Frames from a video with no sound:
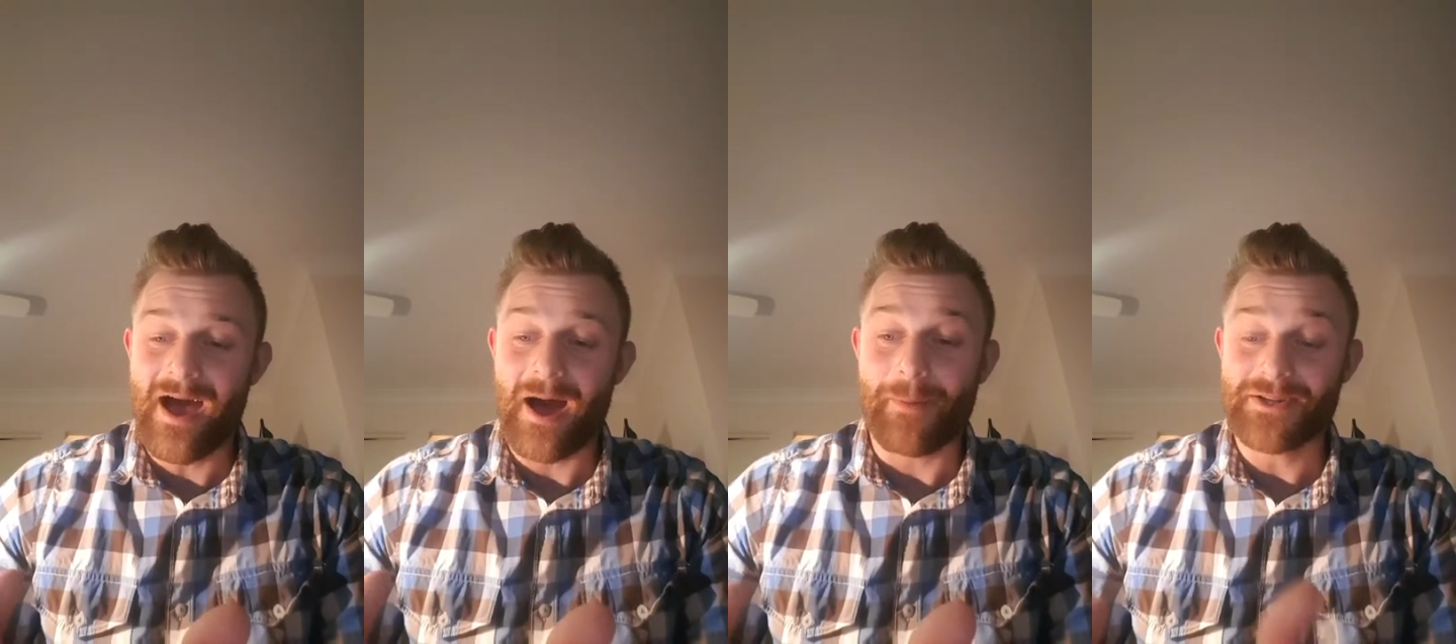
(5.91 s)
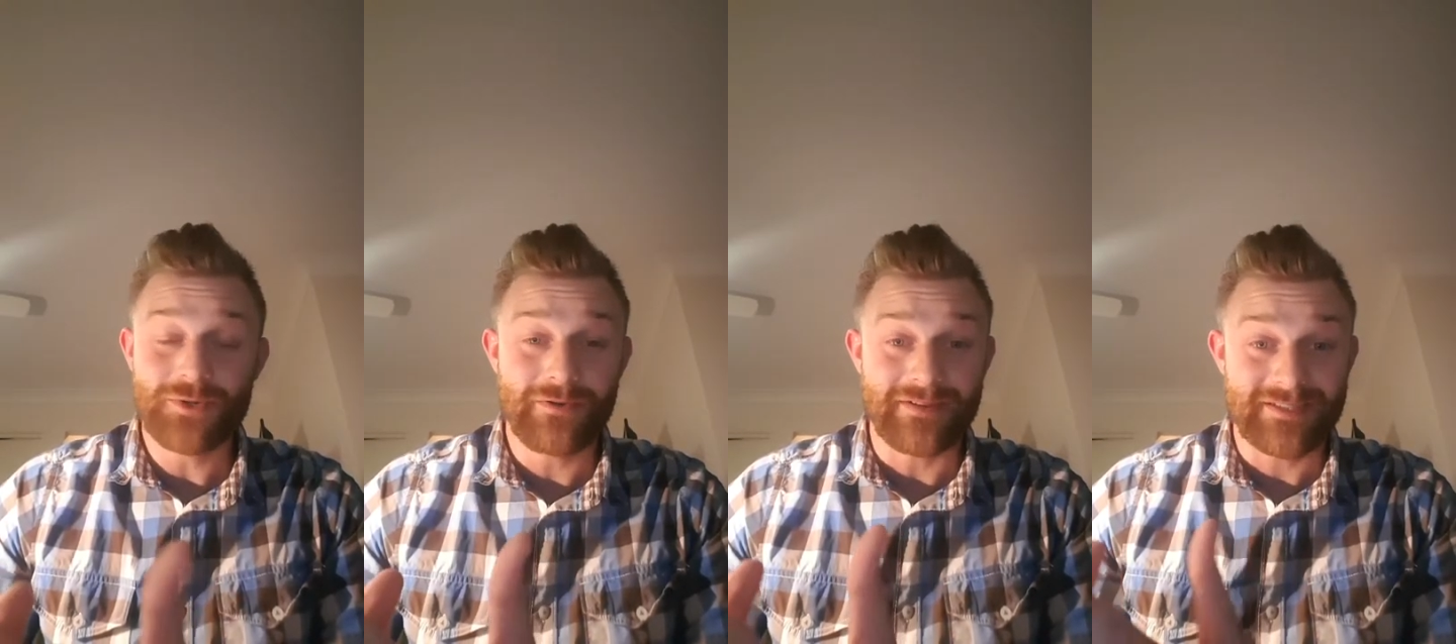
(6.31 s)
Um, I
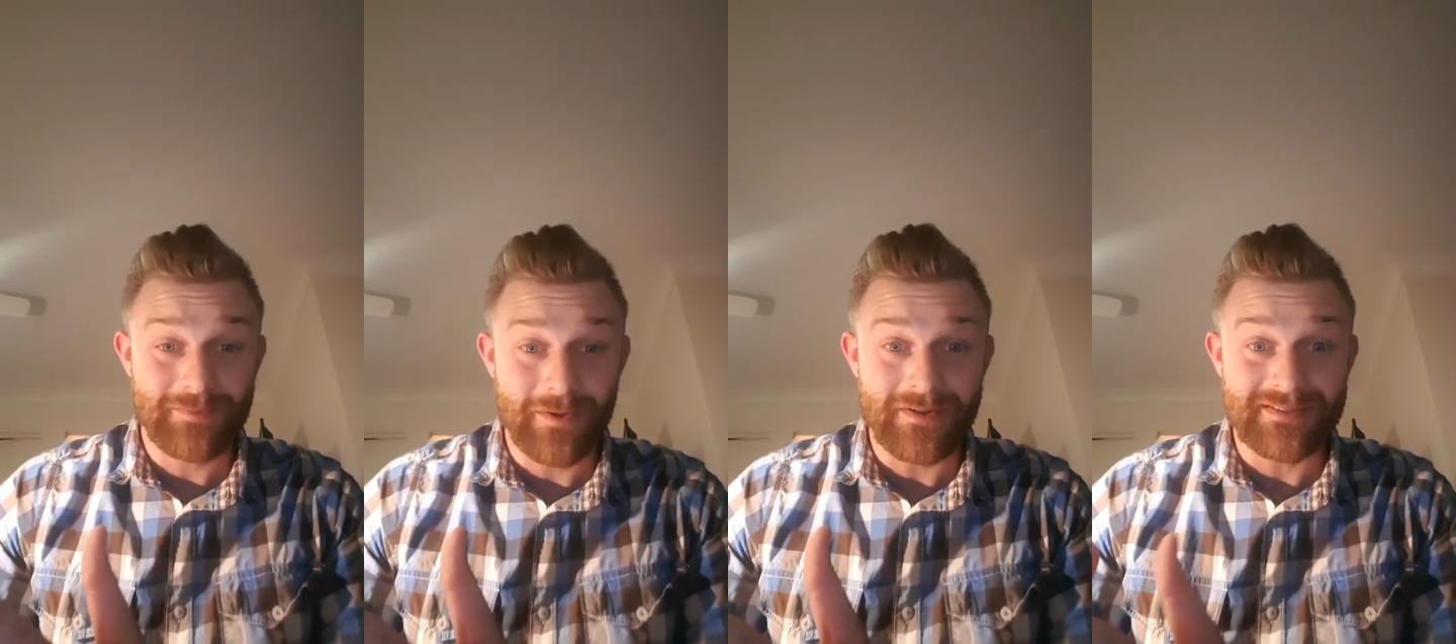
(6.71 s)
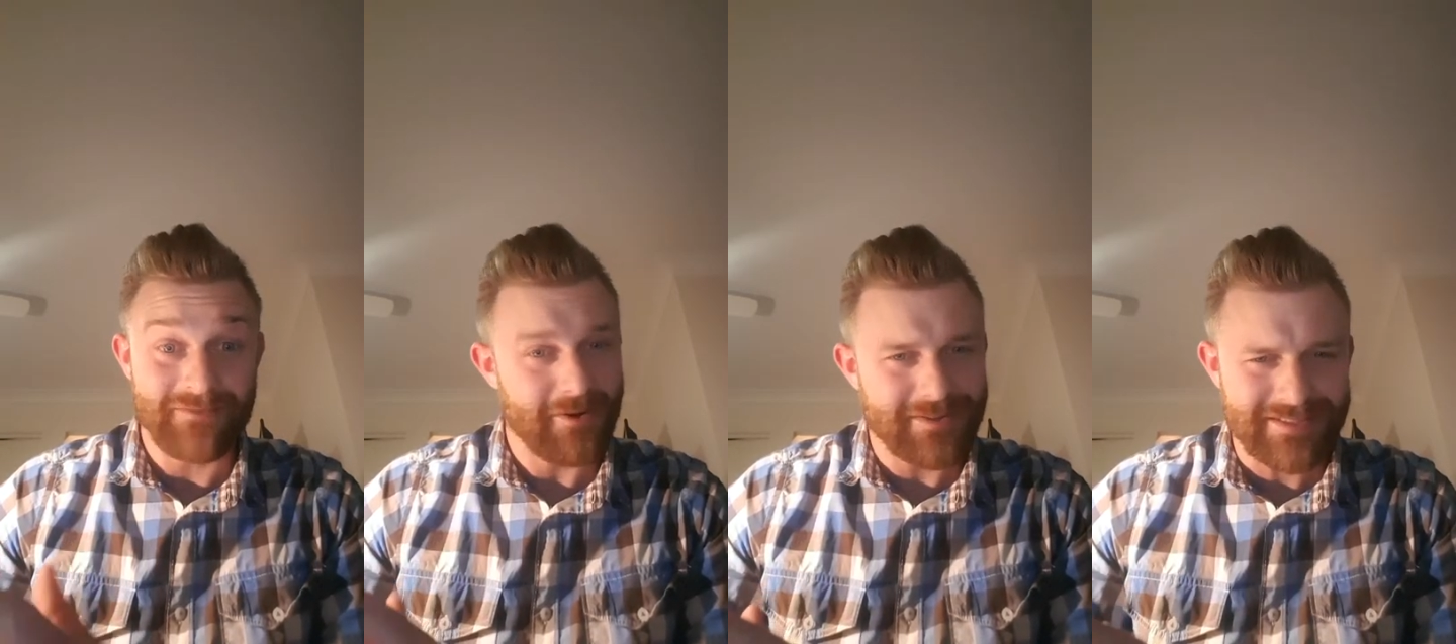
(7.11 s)
do have experience in
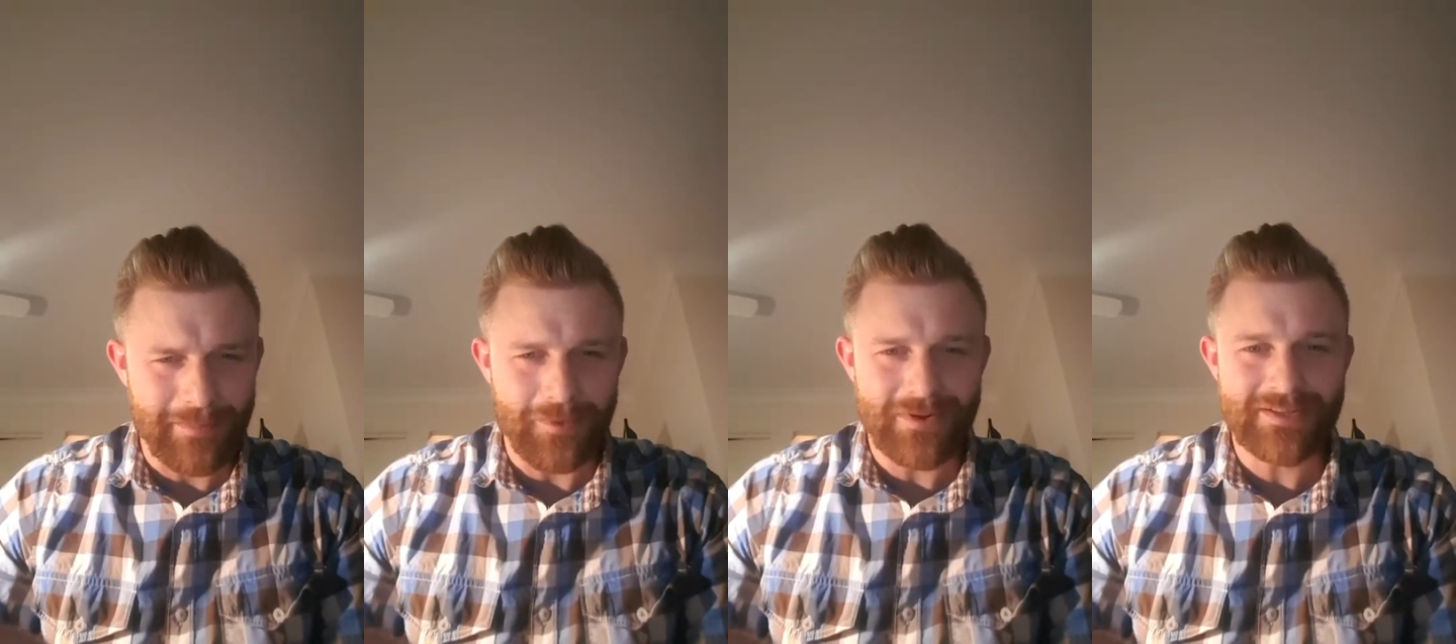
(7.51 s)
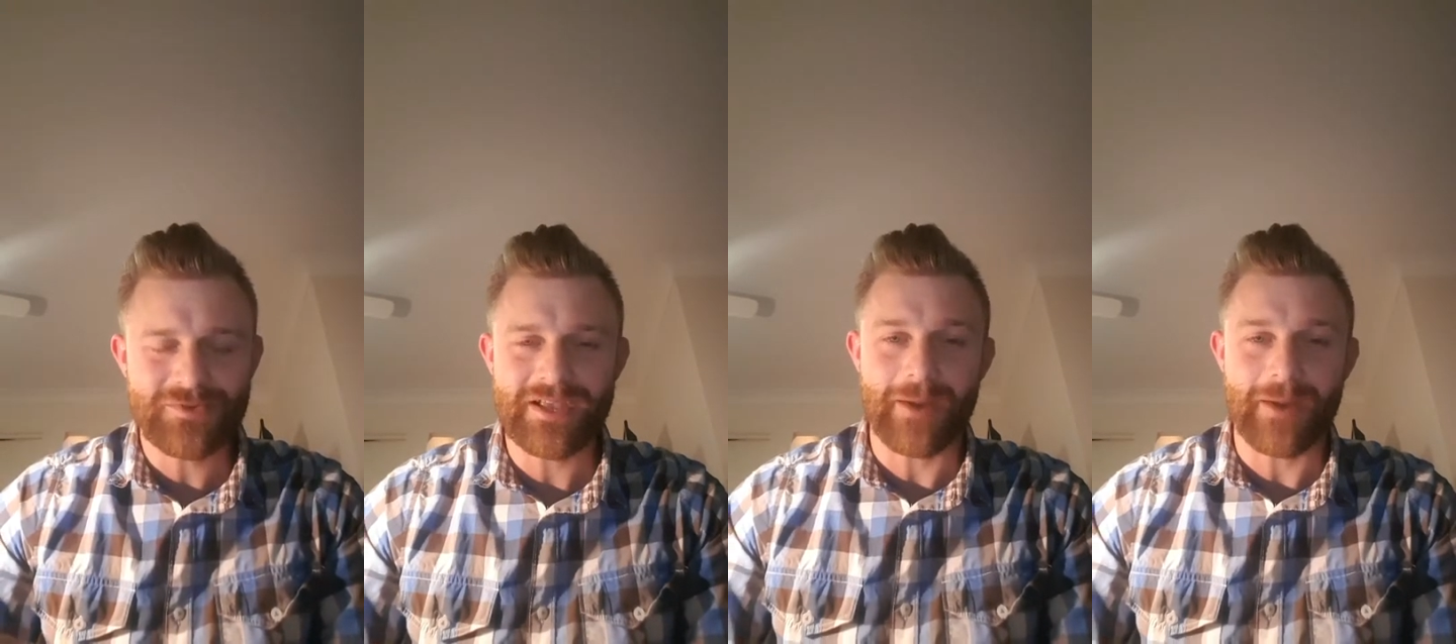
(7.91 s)
a very similar industry